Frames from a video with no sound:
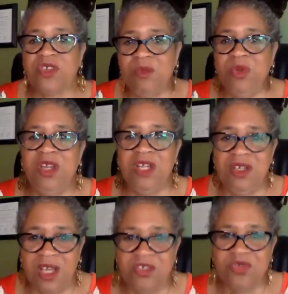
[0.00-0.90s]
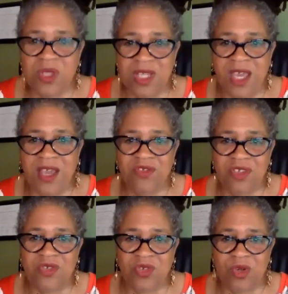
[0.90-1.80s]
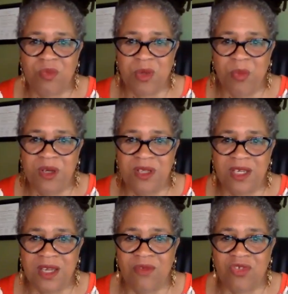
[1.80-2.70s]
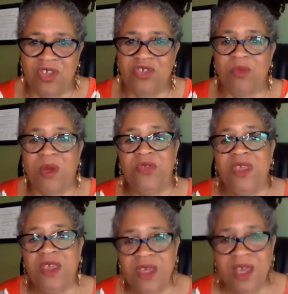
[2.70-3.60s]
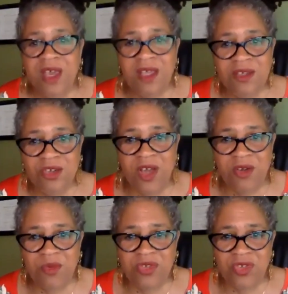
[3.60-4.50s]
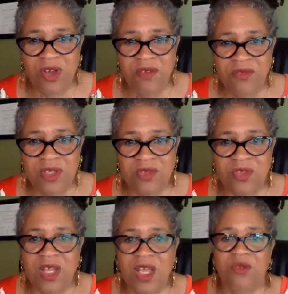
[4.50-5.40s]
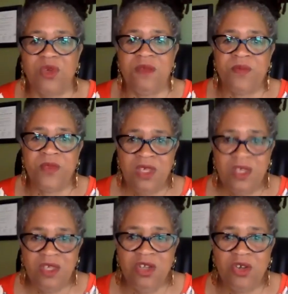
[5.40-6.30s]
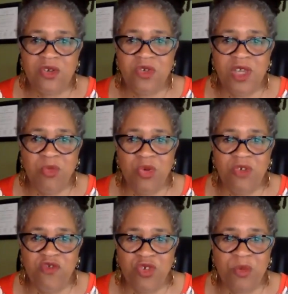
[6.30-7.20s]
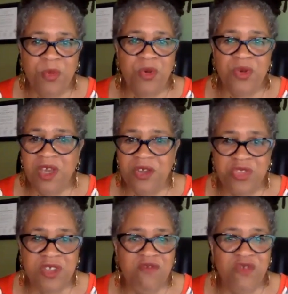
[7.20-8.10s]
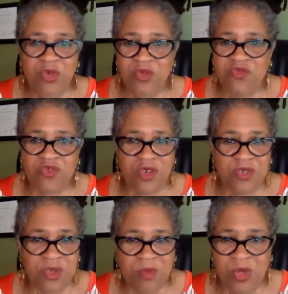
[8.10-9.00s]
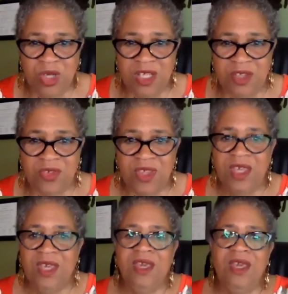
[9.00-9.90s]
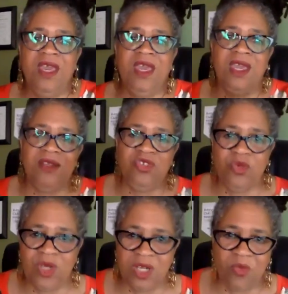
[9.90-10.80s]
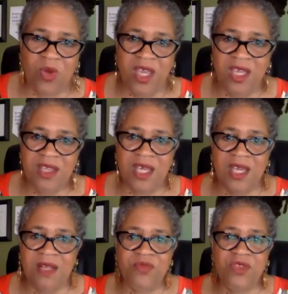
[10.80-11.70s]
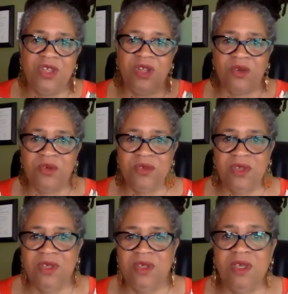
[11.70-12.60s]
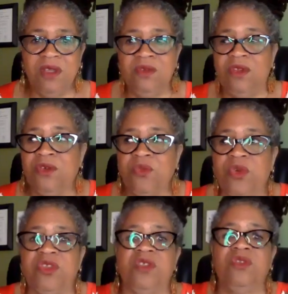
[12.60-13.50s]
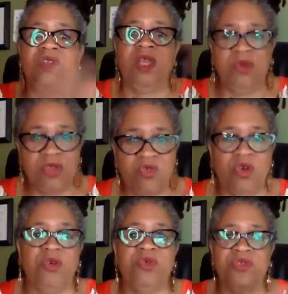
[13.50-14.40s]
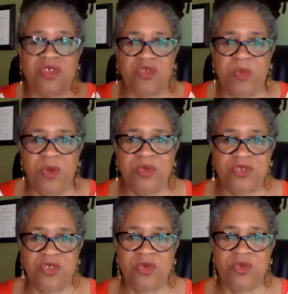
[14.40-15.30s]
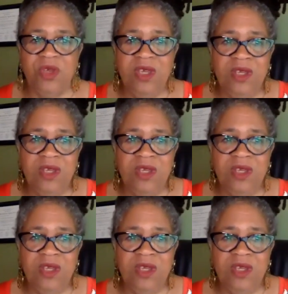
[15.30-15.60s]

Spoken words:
the community does really have to sort of be a part of that conversation about, how do we solve this, and how do we, create more affordable, healthy foods for our communities, and do it in a way that, where the neighborhood grows, as opposed to,